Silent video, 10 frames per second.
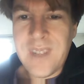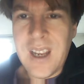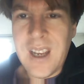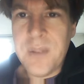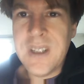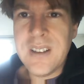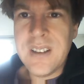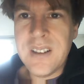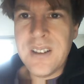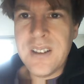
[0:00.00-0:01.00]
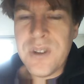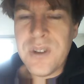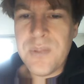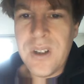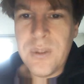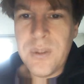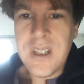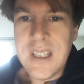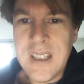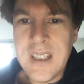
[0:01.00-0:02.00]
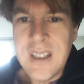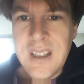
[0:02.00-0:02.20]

I mean, you must be completely